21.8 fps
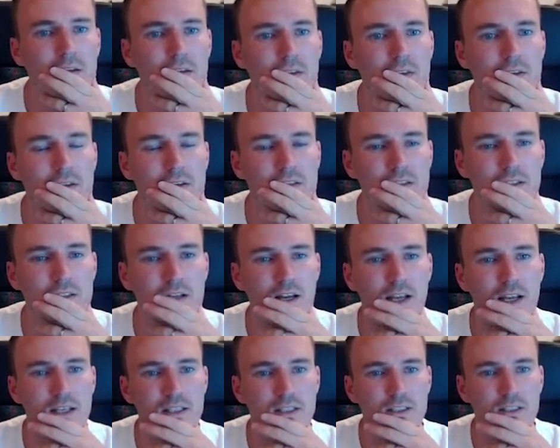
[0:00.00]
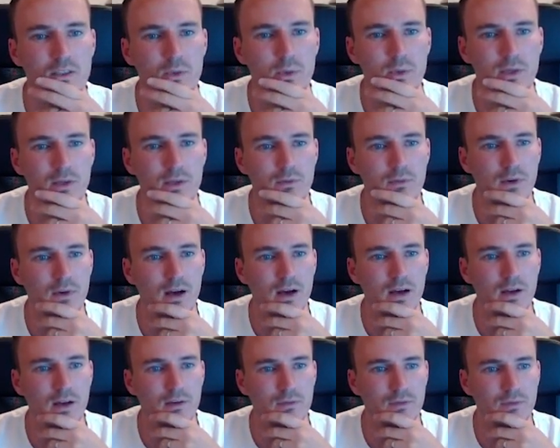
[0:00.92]
This year ace queen
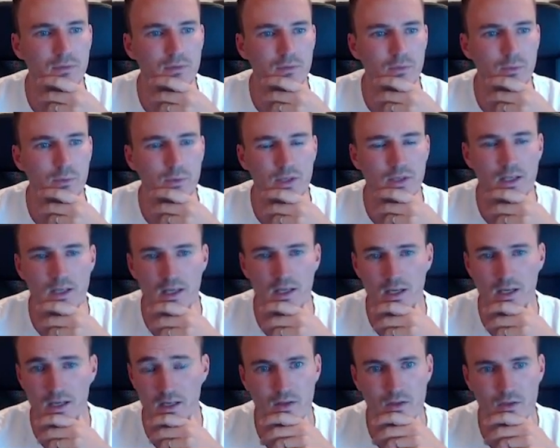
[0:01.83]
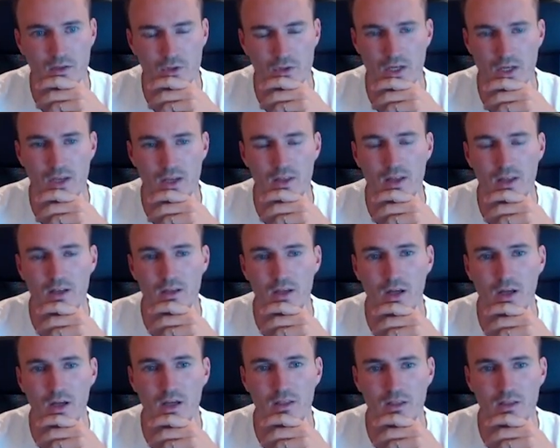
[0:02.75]
5, we can check that a
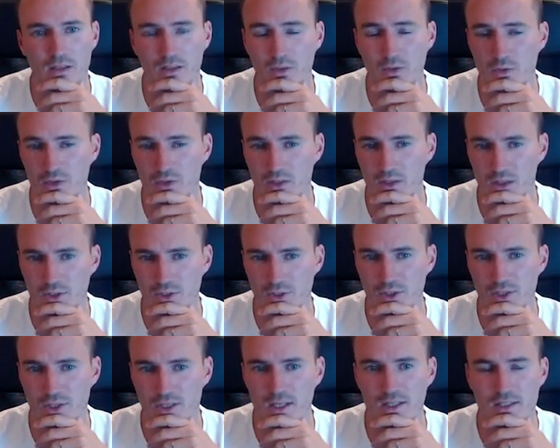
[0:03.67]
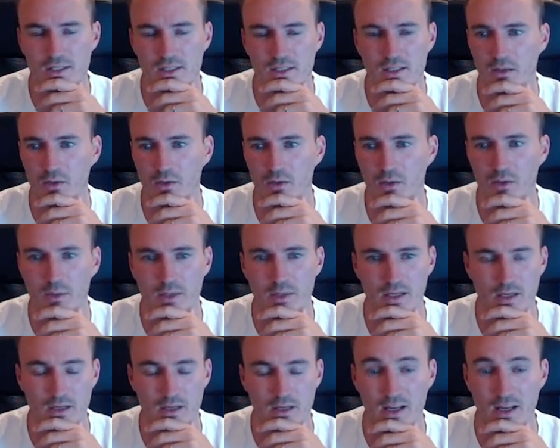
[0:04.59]
lot and use large sizing, or we
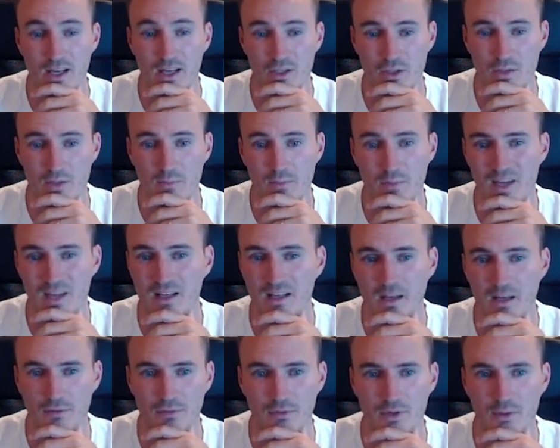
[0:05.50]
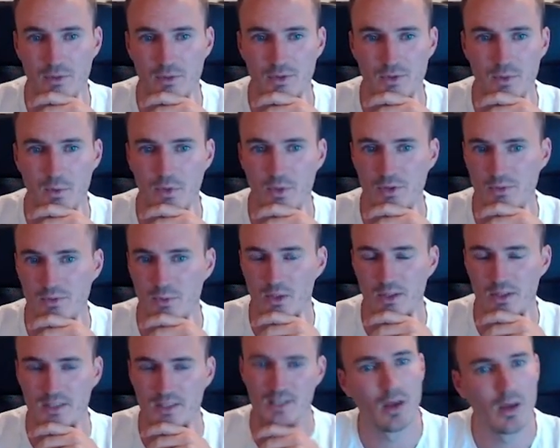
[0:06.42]
can actually bet high frequency with a
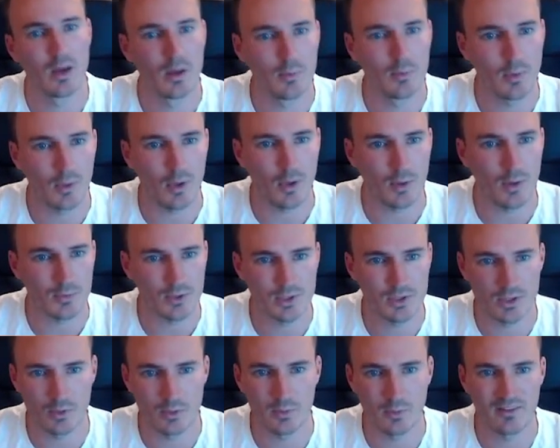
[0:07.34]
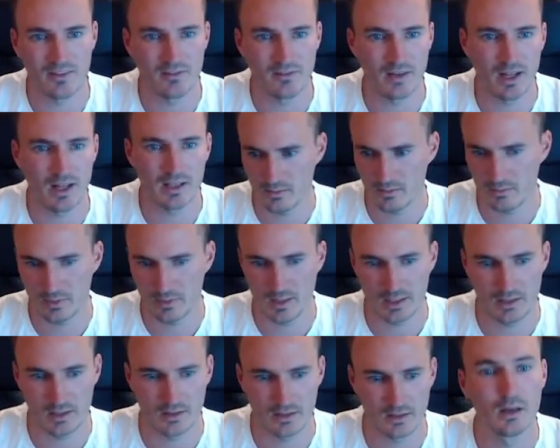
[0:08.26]
small sizing. Both options are valid.
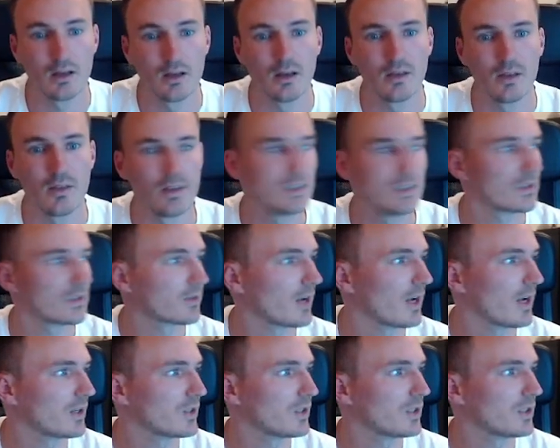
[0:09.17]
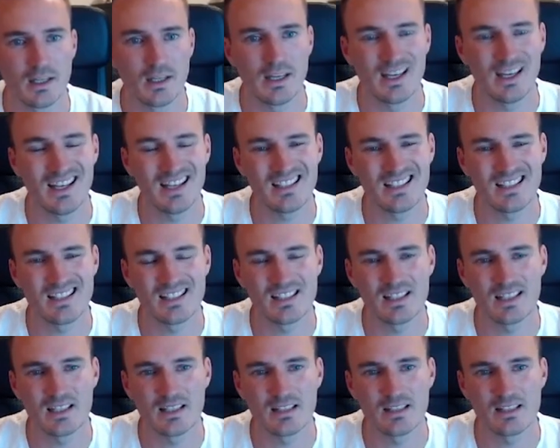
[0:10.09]
Play this strategy. Ace
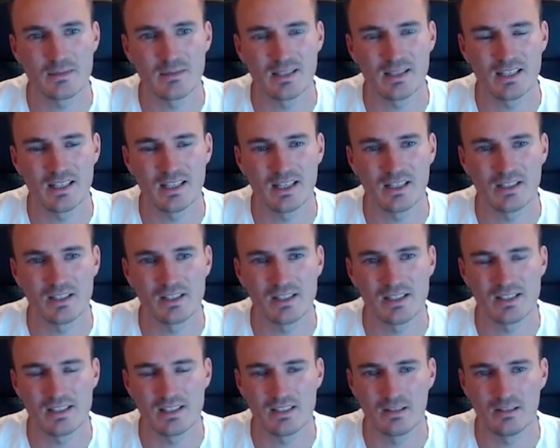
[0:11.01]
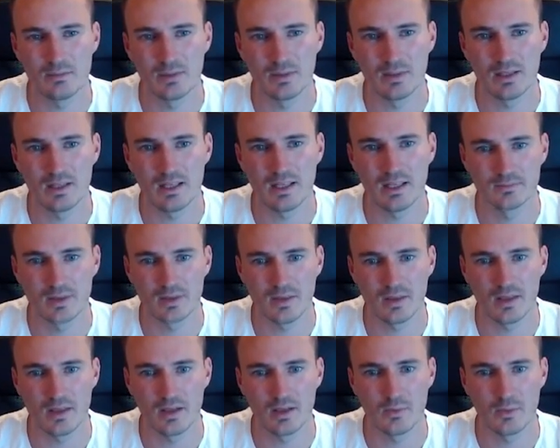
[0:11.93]
6, my kicker is still playing. I
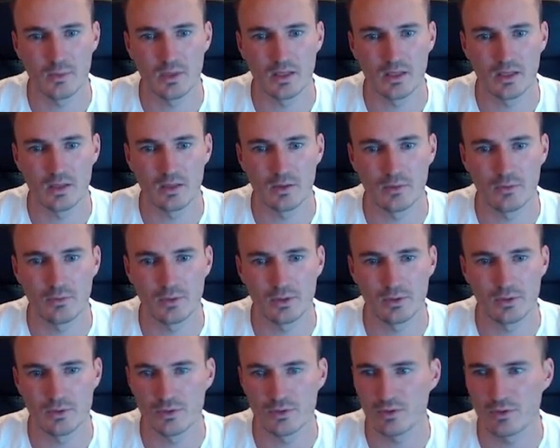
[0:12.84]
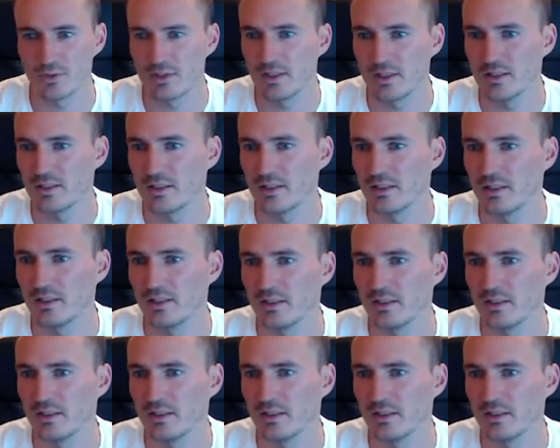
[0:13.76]
think we go for 2 streets here.